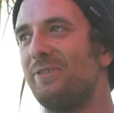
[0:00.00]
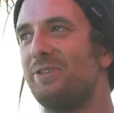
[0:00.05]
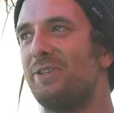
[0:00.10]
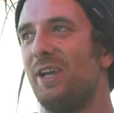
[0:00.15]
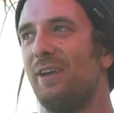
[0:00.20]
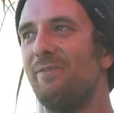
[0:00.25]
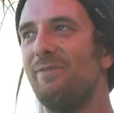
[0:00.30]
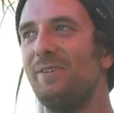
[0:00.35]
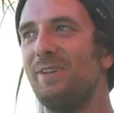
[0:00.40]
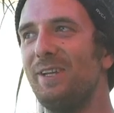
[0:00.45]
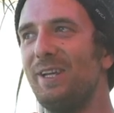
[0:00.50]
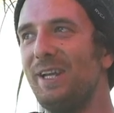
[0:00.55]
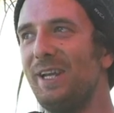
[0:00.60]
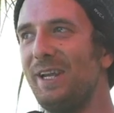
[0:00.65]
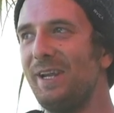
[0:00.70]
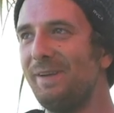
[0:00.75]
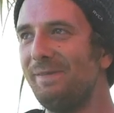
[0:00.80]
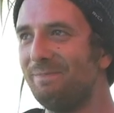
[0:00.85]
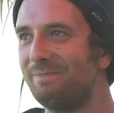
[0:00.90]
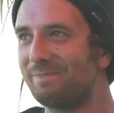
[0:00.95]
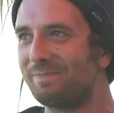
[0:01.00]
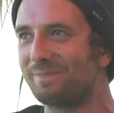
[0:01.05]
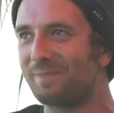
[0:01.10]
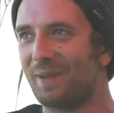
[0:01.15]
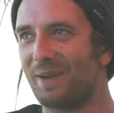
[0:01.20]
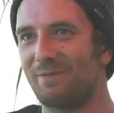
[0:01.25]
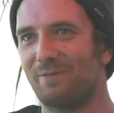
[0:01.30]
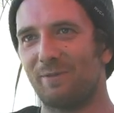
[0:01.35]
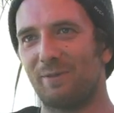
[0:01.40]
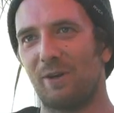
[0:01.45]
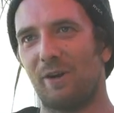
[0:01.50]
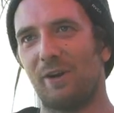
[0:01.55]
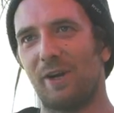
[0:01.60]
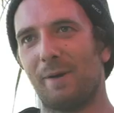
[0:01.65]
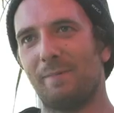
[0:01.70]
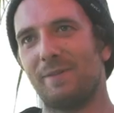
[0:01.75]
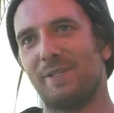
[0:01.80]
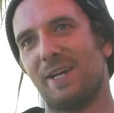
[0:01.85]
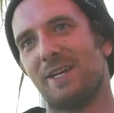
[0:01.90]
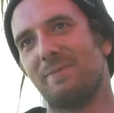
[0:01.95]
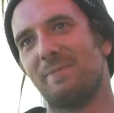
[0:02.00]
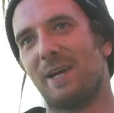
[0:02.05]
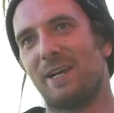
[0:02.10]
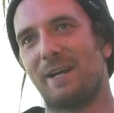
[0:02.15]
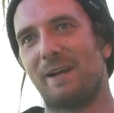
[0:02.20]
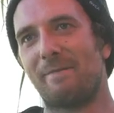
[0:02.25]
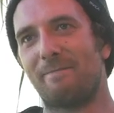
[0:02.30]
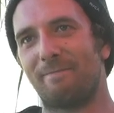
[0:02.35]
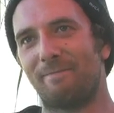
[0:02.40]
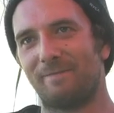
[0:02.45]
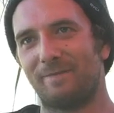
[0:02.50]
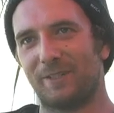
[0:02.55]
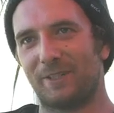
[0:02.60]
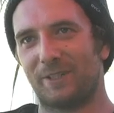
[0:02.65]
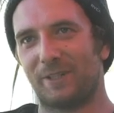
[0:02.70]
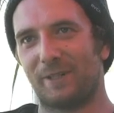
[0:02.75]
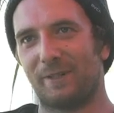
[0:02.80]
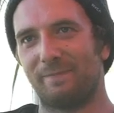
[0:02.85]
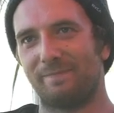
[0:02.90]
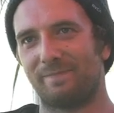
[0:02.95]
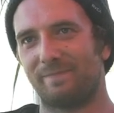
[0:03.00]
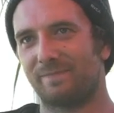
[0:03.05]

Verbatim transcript: It's definitely from growing up in Tasmania, for sure.